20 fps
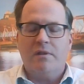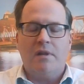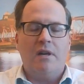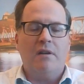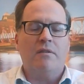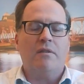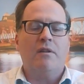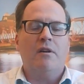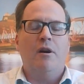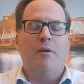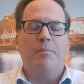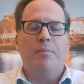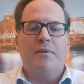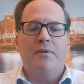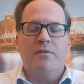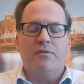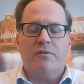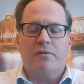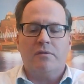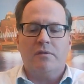A lot of
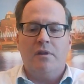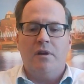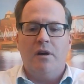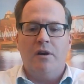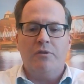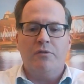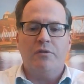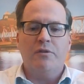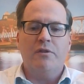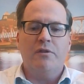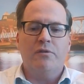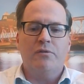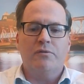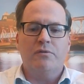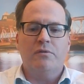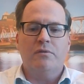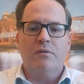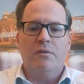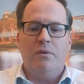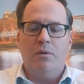companies are 100
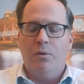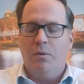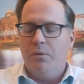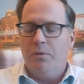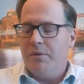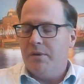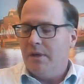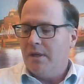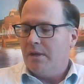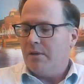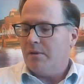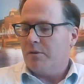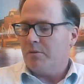years old